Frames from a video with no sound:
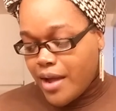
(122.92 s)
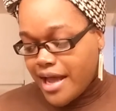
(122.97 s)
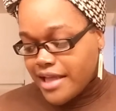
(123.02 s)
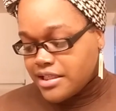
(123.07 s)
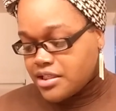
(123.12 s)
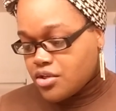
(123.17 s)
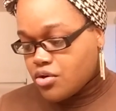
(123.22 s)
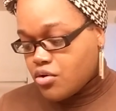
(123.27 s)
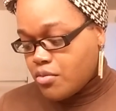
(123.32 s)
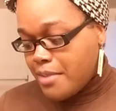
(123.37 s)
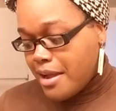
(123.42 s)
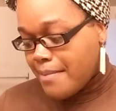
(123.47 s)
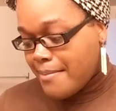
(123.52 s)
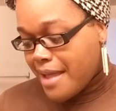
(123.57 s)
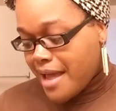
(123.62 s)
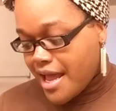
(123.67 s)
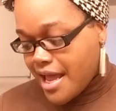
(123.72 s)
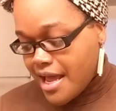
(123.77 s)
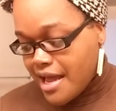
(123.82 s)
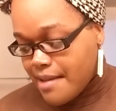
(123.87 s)
I told my
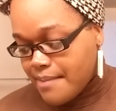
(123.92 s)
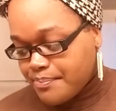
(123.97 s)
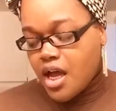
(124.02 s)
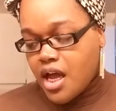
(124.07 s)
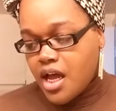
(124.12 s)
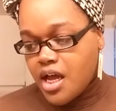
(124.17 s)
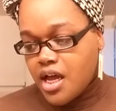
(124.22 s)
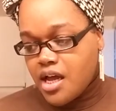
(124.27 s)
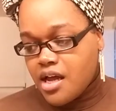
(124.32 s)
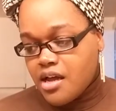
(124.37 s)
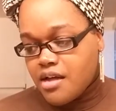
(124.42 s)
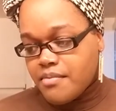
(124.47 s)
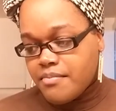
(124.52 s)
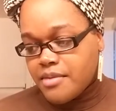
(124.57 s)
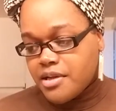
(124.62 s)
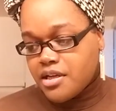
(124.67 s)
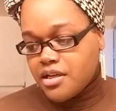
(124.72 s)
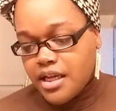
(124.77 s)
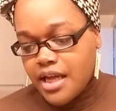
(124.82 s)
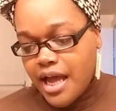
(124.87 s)
mom,
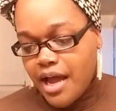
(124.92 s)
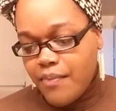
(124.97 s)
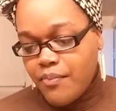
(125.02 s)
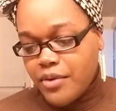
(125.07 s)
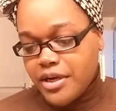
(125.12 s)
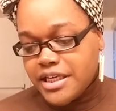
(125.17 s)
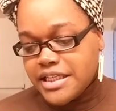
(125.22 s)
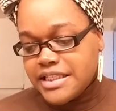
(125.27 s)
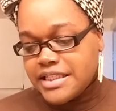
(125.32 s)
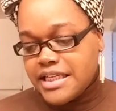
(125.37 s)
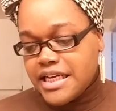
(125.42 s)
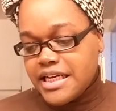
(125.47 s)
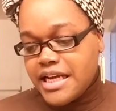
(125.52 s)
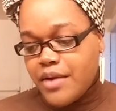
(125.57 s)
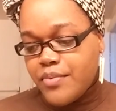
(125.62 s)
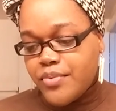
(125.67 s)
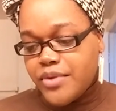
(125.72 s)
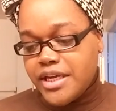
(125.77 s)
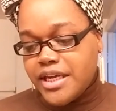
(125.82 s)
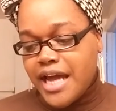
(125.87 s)
I want to say
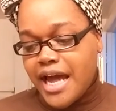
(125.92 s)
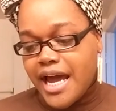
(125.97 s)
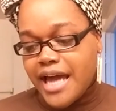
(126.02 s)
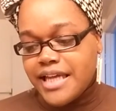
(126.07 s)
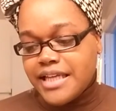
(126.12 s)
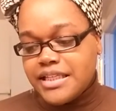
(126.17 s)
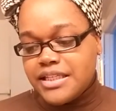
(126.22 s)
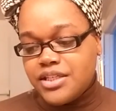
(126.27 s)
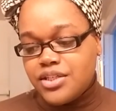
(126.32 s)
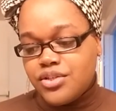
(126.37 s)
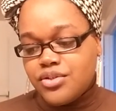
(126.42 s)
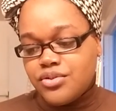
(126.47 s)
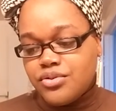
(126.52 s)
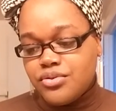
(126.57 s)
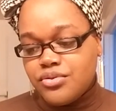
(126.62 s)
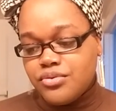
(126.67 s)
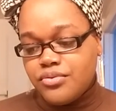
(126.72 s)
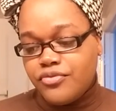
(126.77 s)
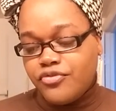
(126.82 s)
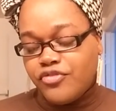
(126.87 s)
that we got
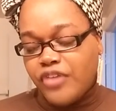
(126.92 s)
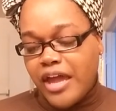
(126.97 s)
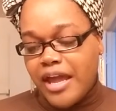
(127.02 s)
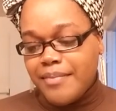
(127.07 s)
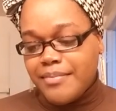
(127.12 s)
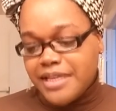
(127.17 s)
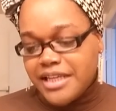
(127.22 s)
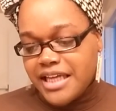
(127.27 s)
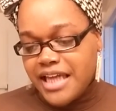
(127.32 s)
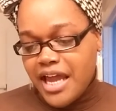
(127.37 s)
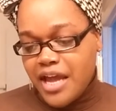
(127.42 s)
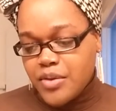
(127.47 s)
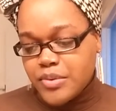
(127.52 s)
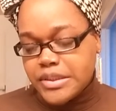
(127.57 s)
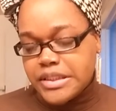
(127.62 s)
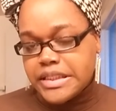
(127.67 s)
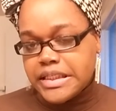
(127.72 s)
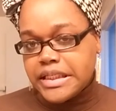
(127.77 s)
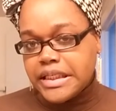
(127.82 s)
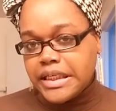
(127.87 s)
into family
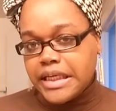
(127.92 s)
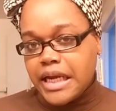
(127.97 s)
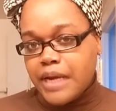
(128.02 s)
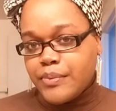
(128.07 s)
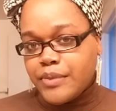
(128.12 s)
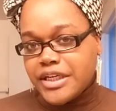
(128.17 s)
counseling,